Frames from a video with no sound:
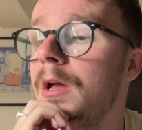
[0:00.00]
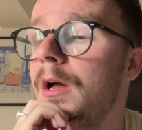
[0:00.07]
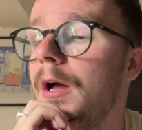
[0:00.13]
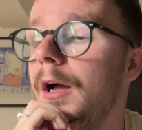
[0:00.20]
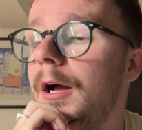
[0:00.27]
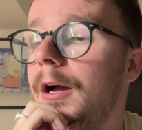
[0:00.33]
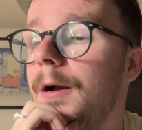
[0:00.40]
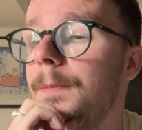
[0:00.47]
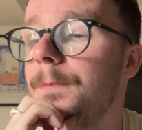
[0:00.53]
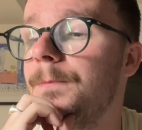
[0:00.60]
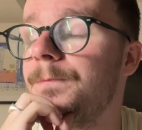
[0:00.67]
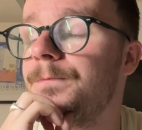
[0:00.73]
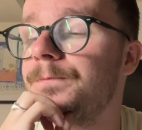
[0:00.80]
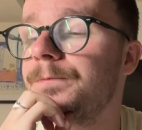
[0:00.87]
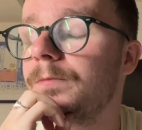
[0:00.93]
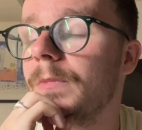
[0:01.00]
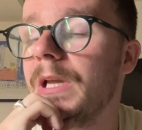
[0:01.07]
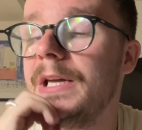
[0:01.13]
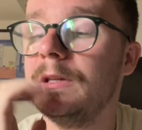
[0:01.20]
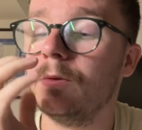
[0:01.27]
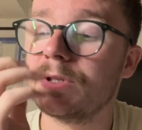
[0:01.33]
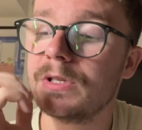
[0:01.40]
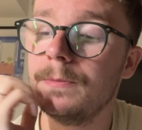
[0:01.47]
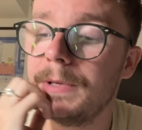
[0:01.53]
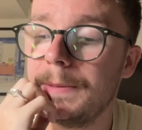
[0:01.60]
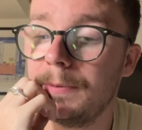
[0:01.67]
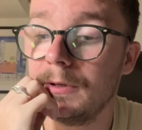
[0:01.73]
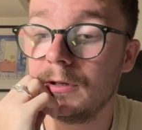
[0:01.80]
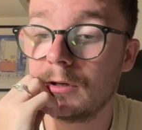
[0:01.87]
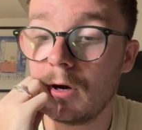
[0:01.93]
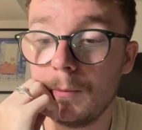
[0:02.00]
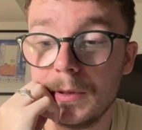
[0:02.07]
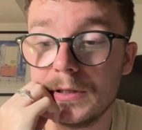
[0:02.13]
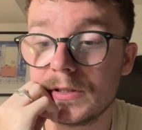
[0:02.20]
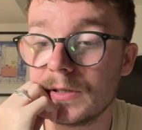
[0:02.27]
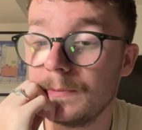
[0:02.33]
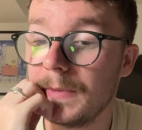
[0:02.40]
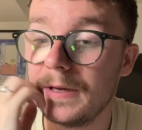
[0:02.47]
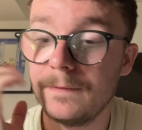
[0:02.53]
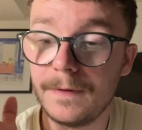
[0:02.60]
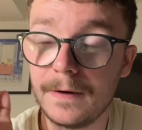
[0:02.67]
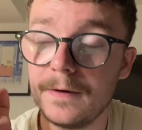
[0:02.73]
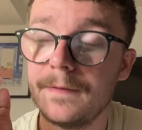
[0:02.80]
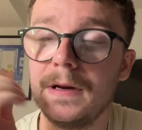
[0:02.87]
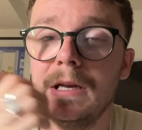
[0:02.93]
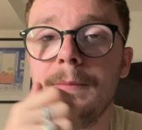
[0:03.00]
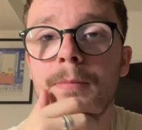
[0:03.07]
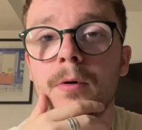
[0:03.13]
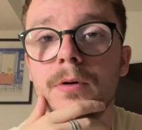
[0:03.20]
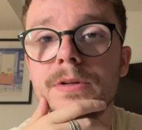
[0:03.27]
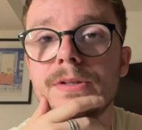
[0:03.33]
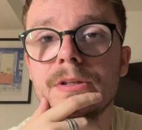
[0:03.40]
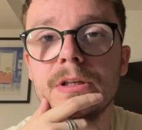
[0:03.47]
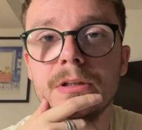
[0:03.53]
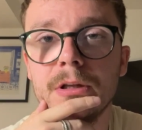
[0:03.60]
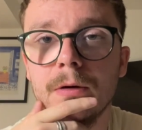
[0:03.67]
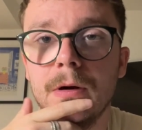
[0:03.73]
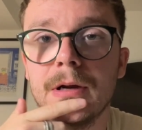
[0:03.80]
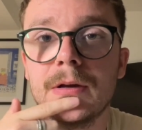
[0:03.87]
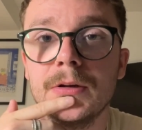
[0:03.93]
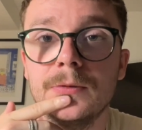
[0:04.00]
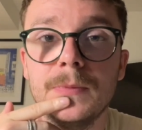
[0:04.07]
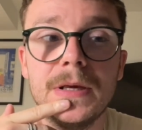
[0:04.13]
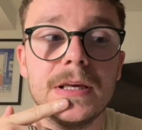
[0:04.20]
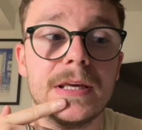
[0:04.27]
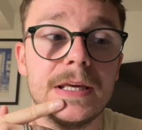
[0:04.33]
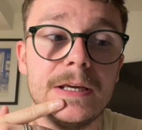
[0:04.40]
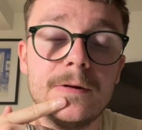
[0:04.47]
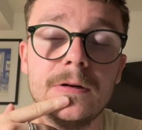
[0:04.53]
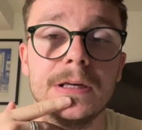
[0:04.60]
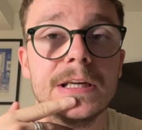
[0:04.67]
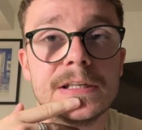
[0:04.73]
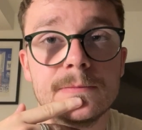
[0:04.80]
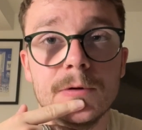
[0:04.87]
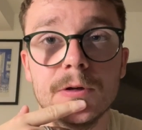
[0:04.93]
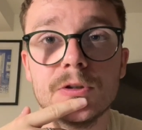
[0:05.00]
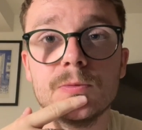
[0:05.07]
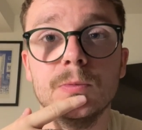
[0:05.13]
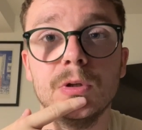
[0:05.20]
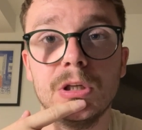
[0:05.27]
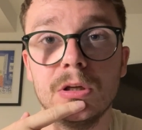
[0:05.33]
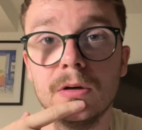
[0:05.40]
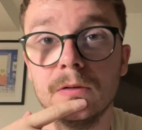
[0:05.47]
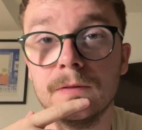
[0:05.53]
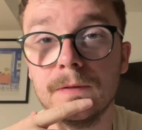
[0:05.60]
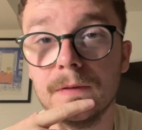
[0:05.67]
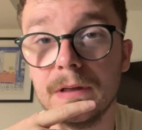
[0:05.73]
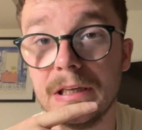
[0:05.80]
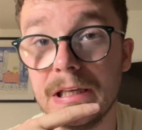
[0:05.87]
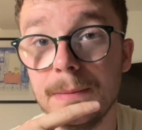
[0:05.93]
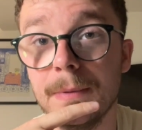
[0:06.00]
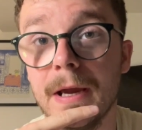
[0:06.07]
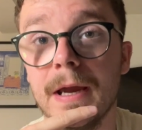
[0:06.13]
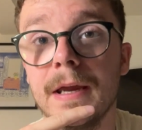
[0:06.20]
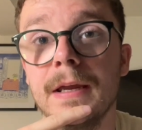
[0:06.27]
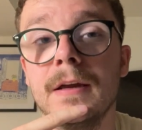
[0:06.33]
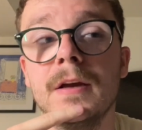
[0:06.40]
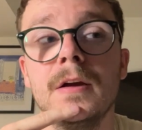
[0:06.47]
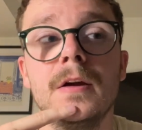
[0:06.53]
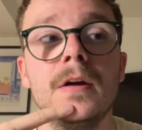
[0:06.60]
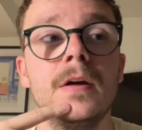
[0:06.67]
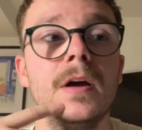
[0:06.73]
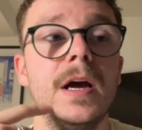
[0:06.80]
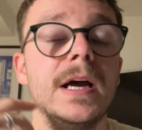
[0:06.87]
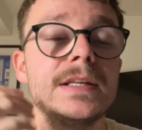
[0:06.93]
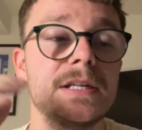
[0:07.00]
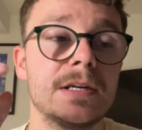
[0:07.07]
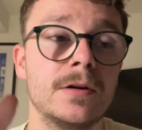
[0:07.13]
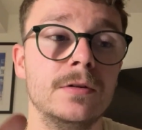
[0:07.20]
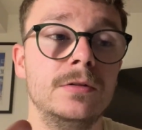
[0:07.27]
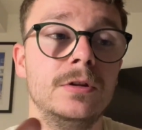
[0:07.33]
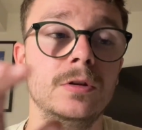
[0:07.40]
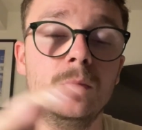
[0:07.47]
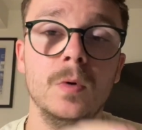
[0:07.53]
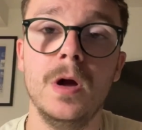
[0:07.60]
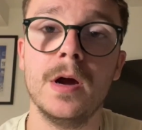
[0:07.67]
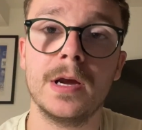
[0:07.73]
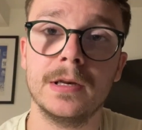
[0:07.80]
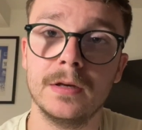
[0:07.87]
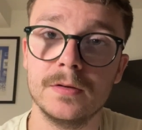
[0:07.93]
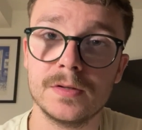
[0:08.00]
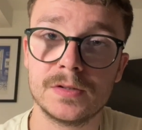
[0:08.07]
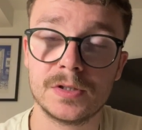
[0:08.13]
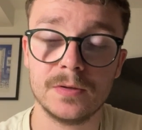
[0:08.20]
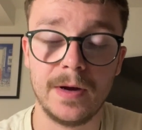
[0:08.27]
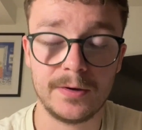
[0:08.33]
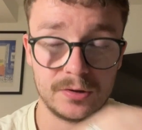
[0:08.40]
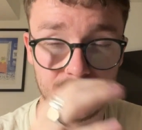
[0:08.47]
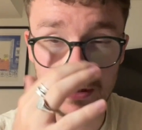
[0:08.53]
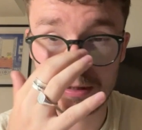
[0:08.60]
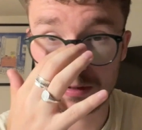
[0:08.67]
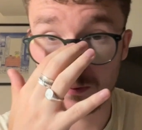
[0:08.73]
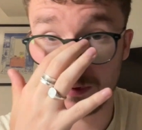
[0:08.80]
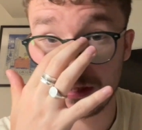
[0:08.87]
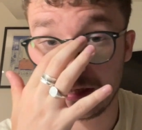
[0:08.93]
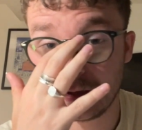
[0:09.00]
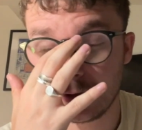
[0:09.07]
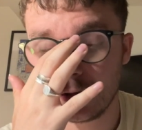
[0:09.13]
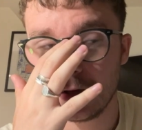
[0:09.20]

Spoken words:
And there were some people in the comments that made very valid points that, you know, I could make equally as much money off eBay as I could do working those 2 extra days a week.